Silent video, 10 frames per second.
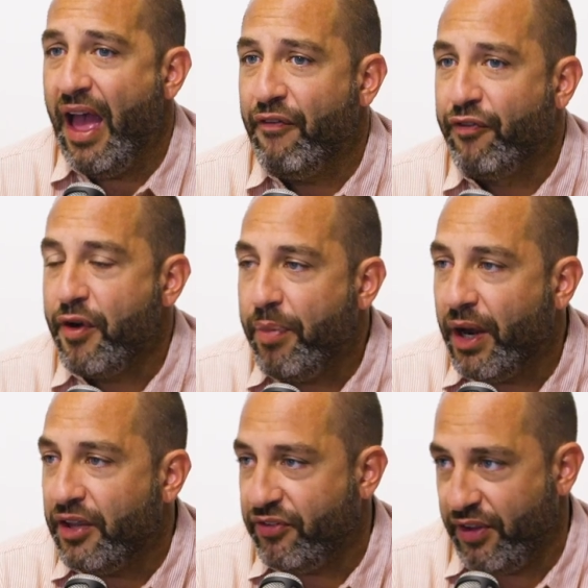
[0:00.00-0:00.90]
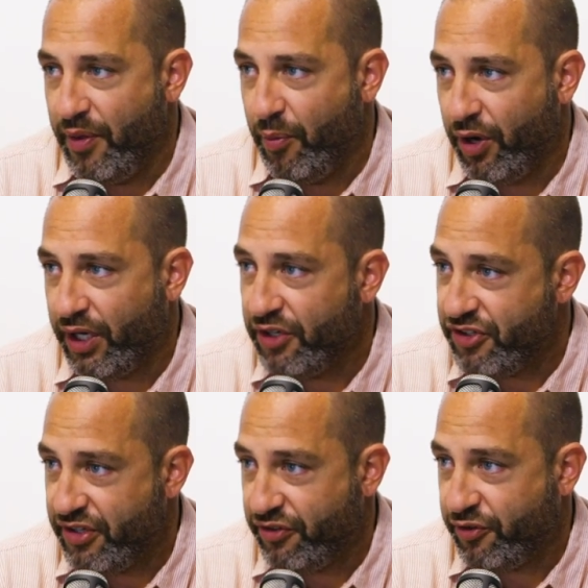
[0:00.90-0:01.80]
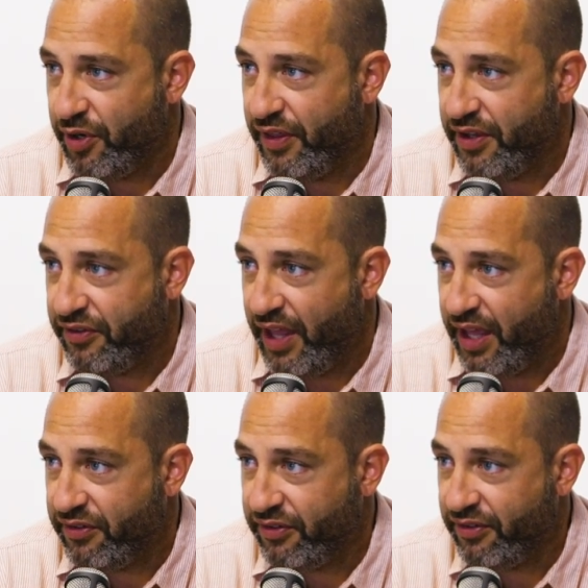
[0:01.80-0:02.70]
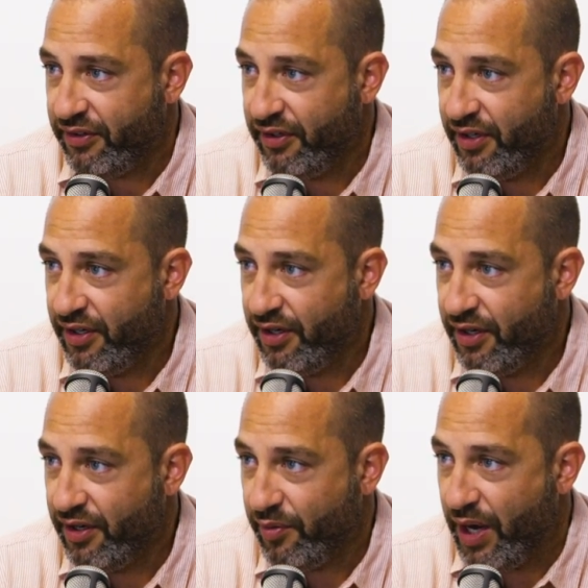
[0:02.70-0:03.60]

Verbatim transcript: everybody's in the mortgage industry these days. Same with real estate.